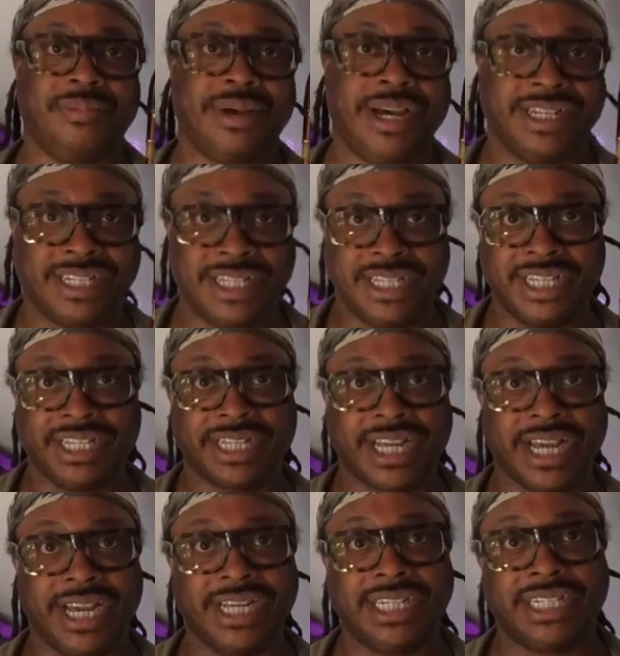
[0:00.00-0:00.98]
as in this
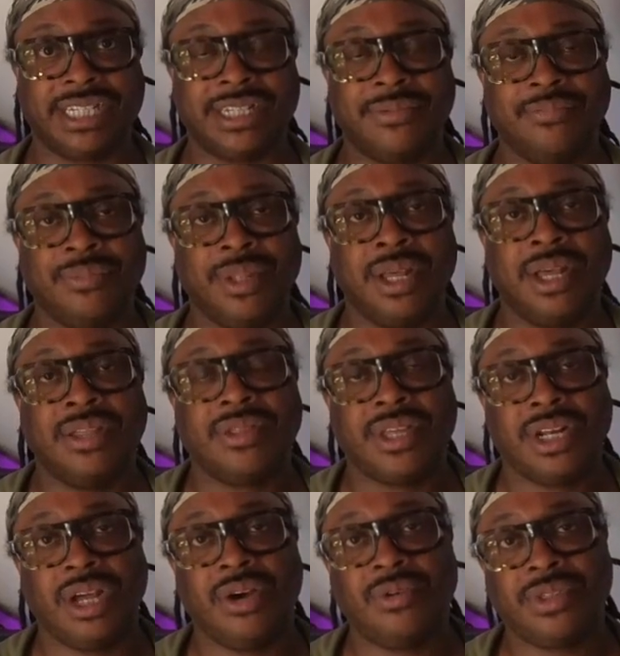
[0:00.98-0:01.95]
case,
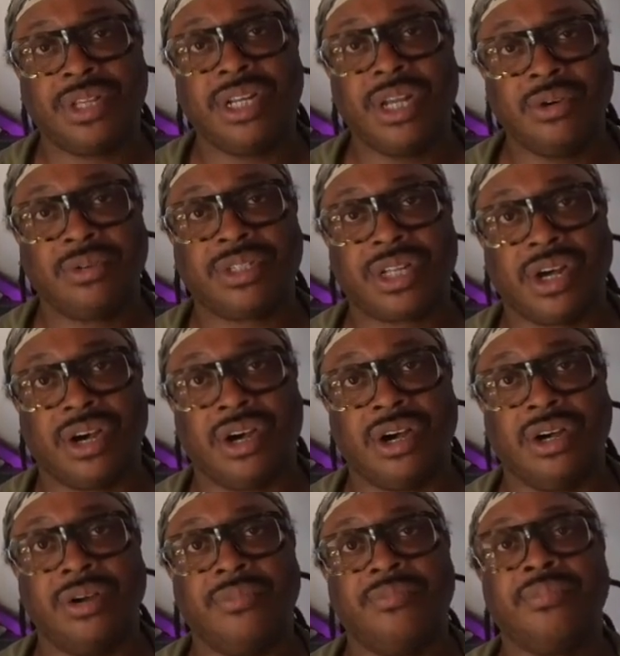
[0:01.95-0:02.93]
the lower the notes
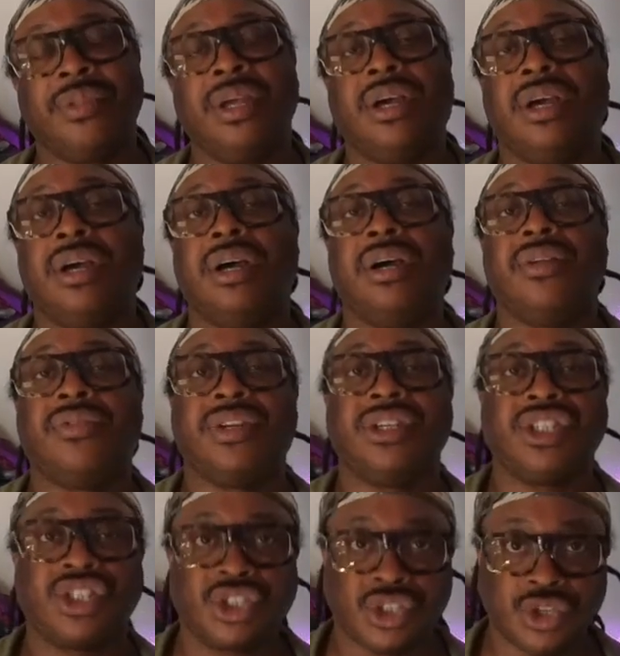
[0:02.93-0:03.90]
are, the
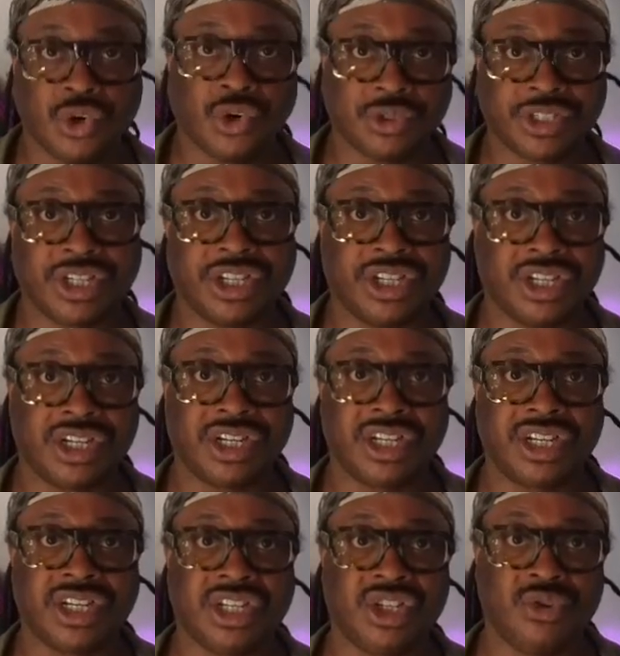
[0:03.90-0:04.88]
shorter
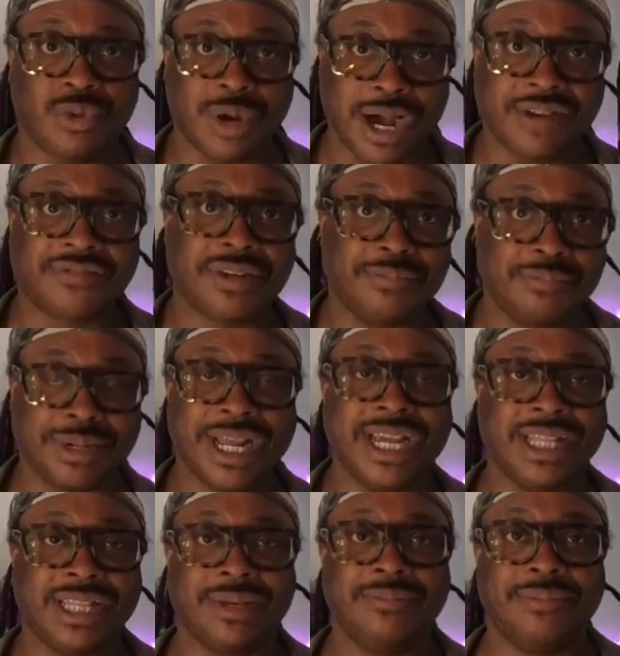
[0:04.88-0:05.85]
you have to
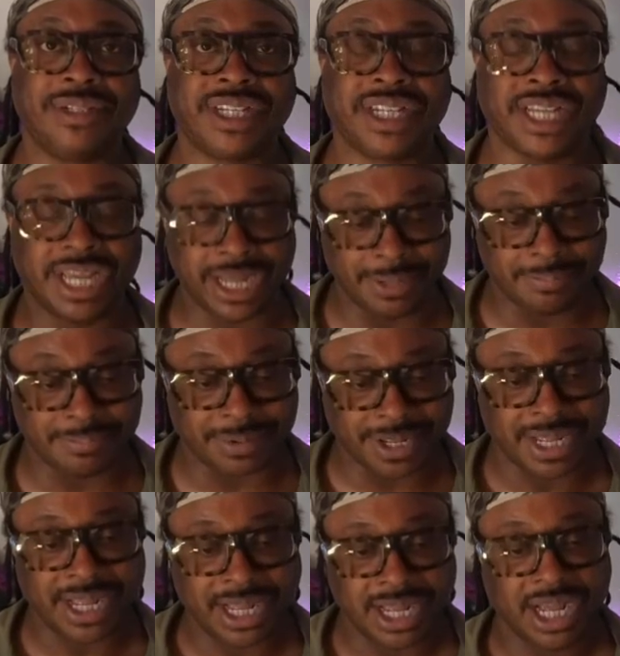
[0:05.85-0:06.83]
play them to keep
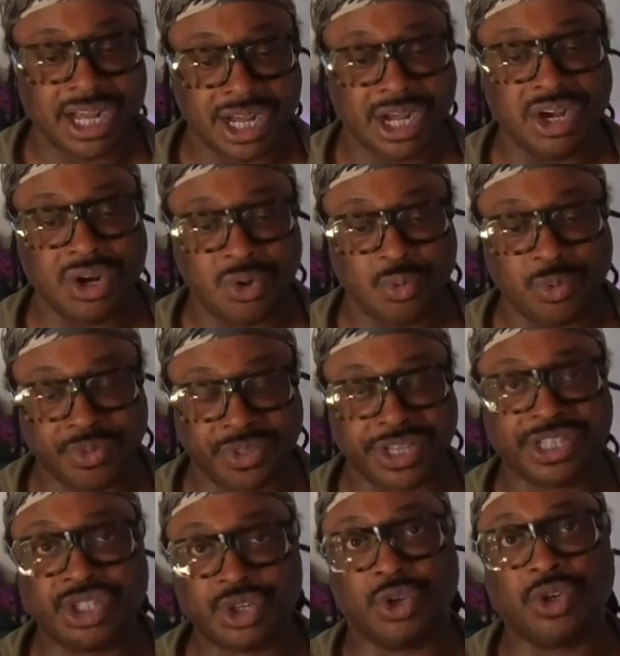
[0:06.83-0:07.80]
with the
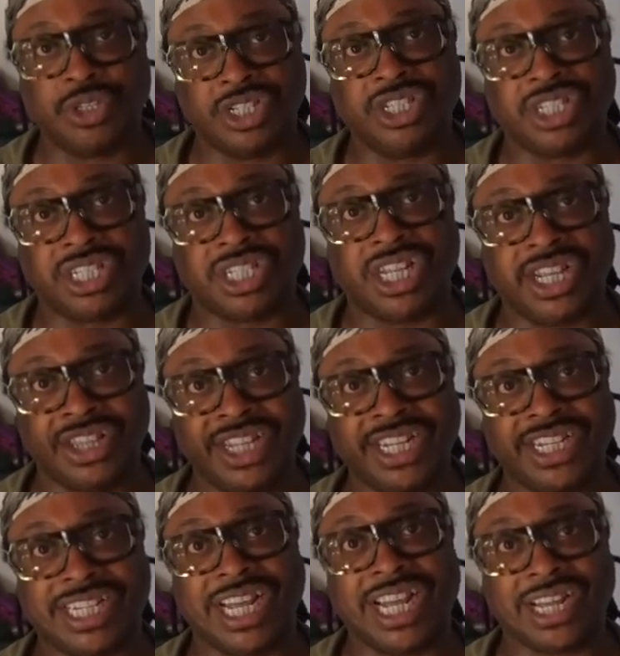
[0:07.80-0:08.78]
shortness and the
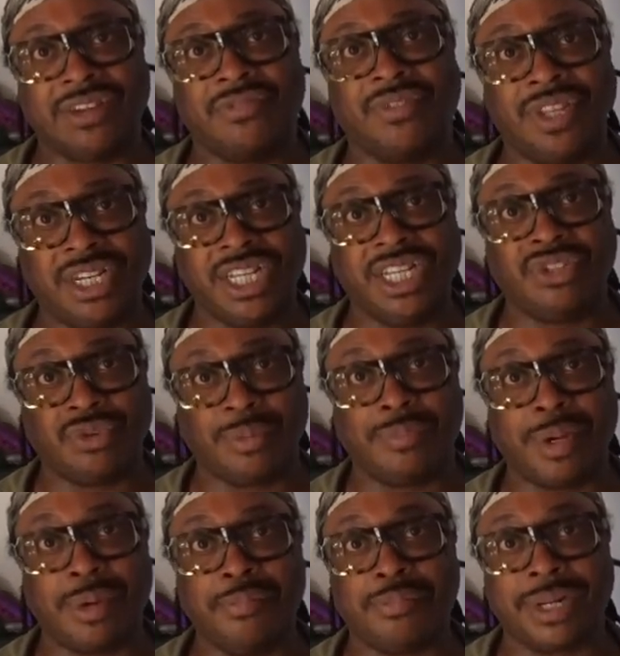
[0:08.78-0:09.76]
attack of the lead
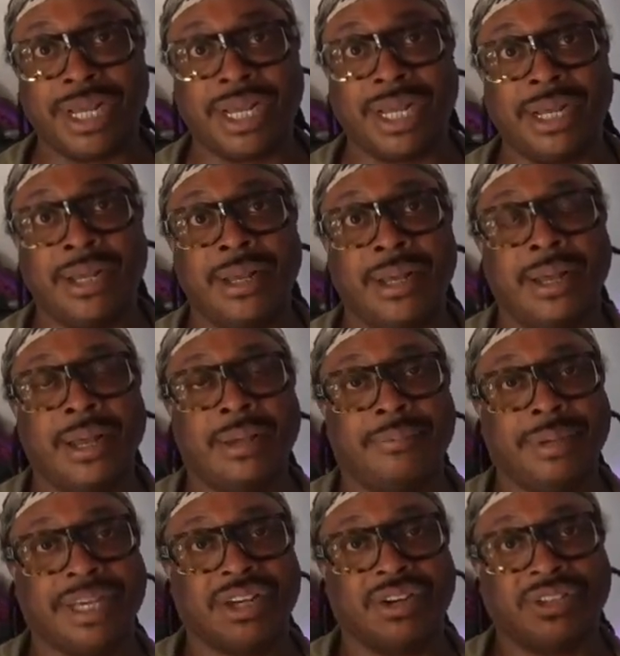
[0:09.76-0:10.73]
trombone player,
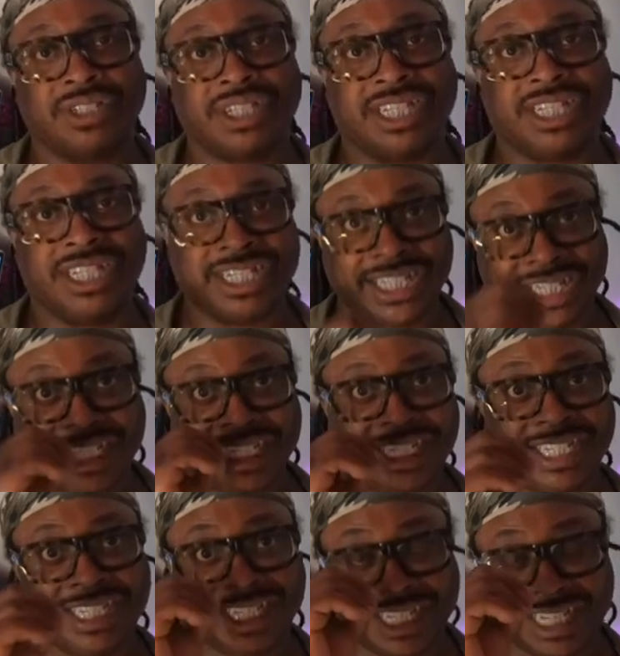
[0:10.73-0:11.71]
because
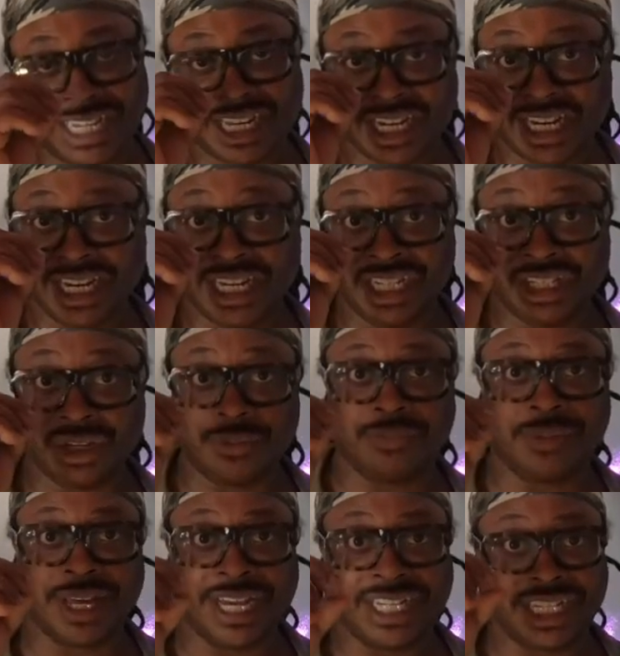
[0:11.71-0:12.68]
he's
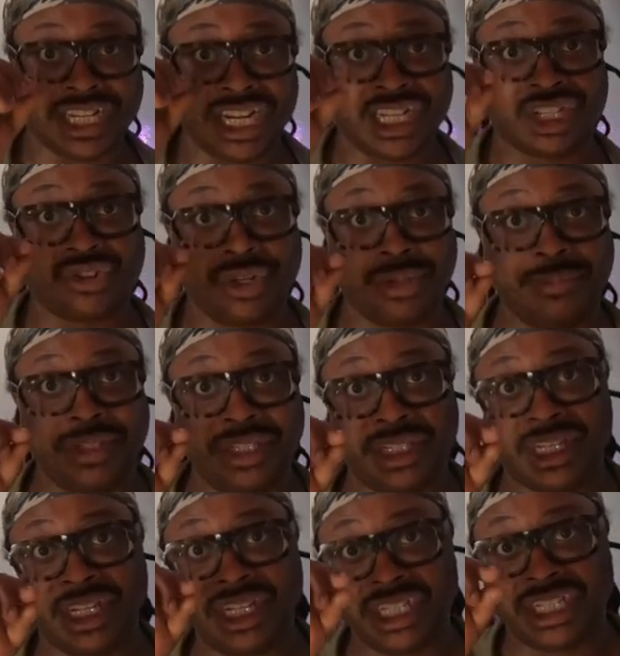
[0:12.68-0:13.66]
up there, his airstream
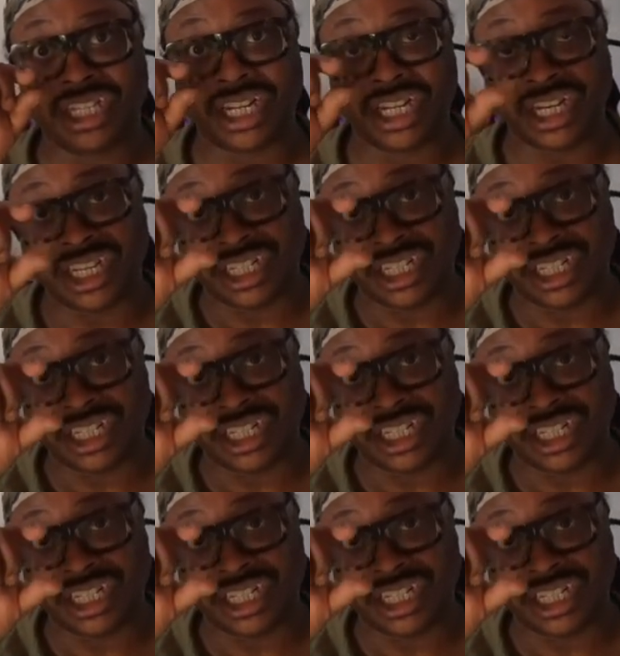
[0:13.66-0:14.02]
is